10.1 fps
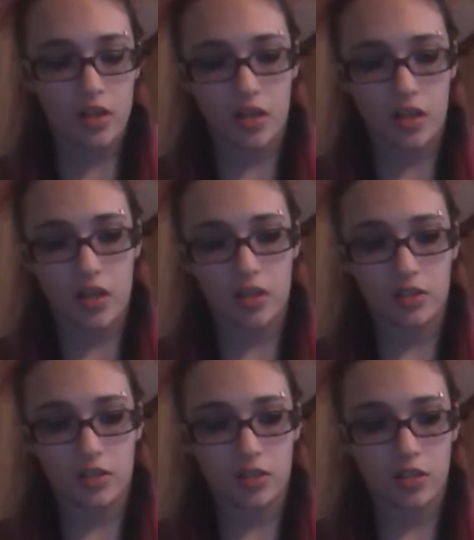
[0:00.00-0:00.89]

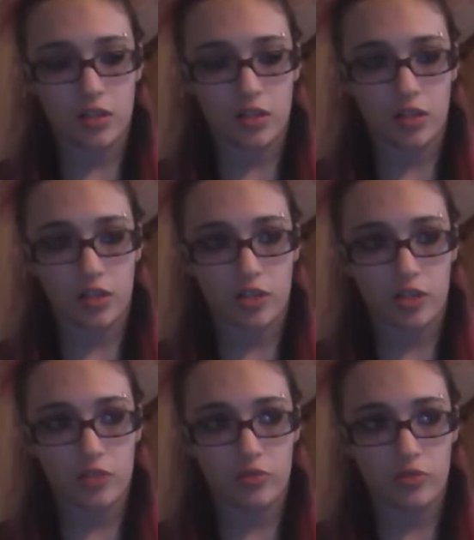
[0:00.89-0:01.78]
and
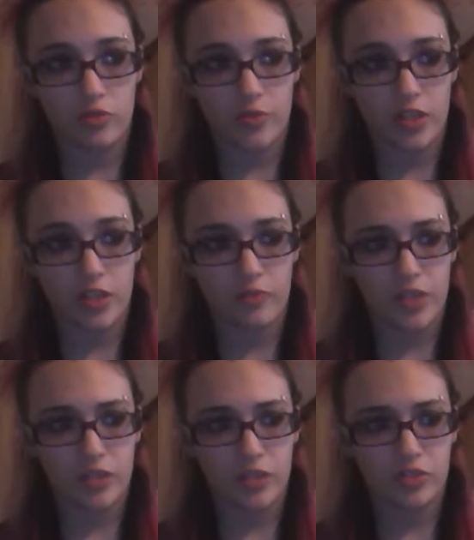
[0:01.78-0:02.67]
accuse me of
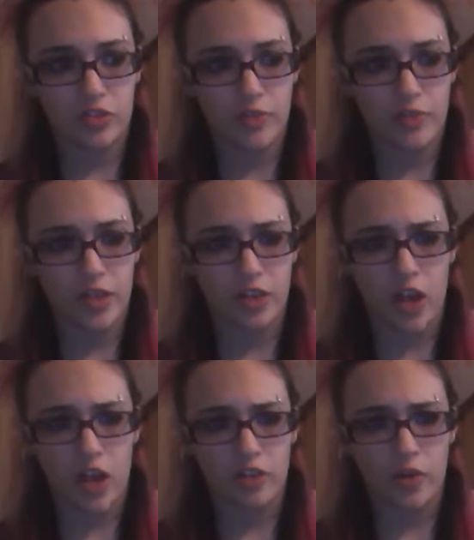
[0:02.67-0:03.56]
being stupid and
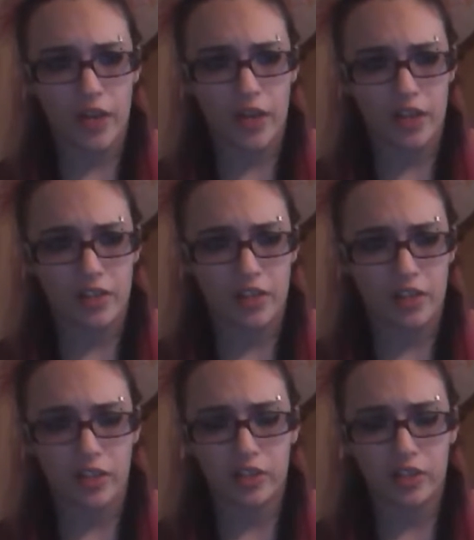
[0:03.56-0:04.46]
not knowing anything.
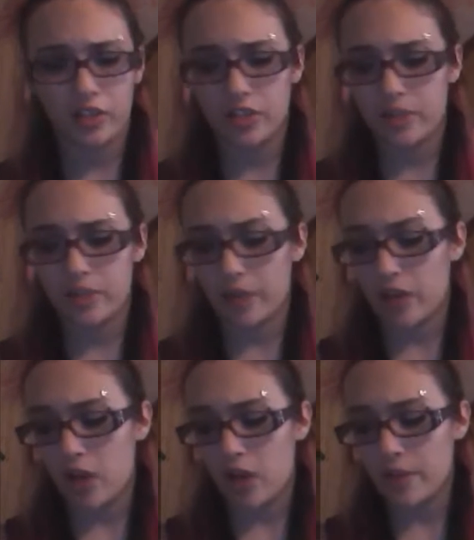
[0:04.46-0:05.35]
Like, clearly in my
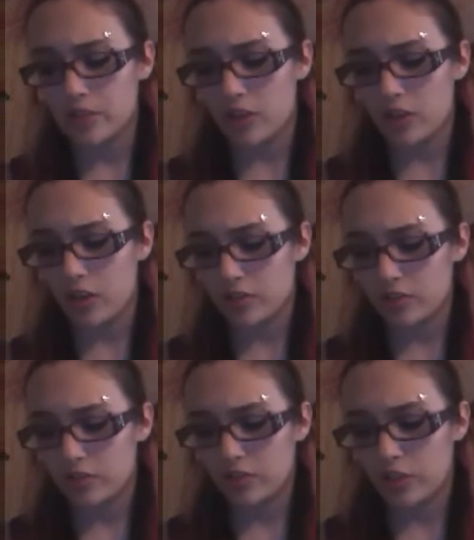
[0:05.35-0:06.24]
comments on,
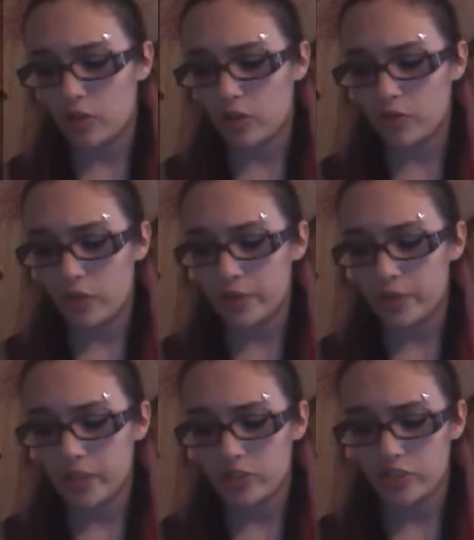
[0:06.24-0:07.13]
you know,
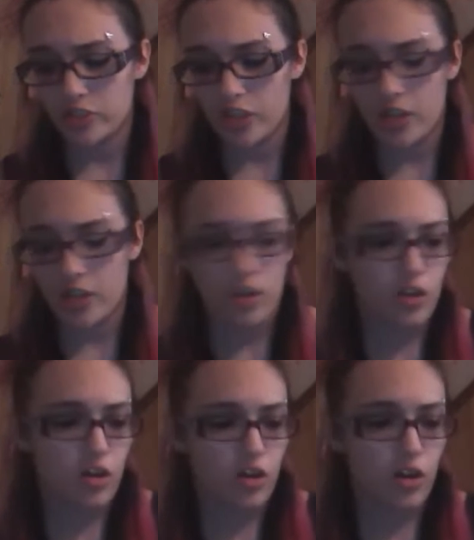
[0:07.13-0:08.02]
websites and shit,
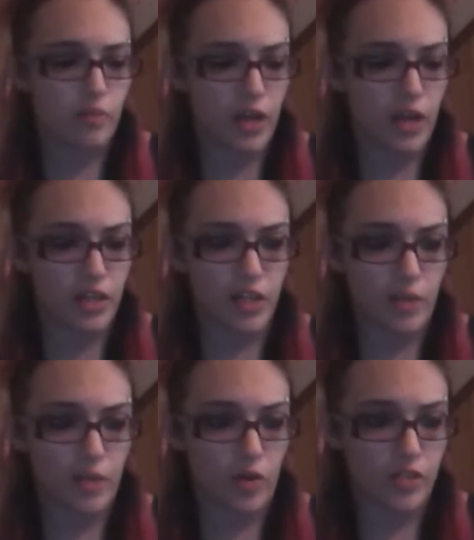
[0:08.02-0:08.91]
my
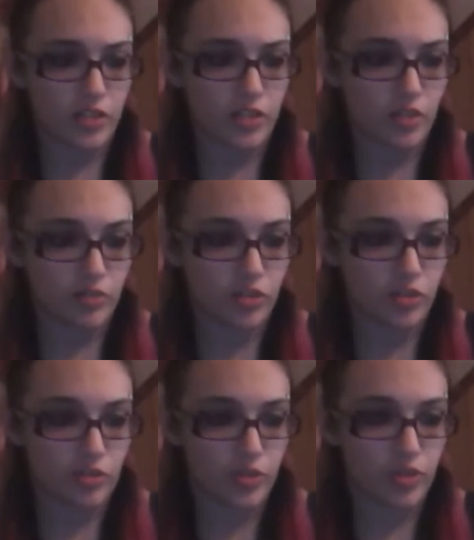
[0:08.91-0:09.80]
nickname always has something to
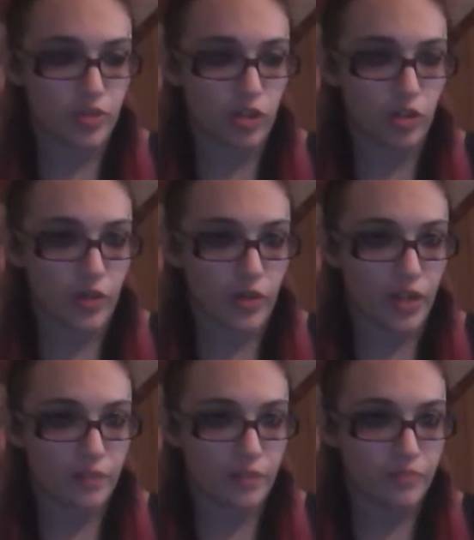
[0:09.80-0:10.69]
do with Juggalo in it.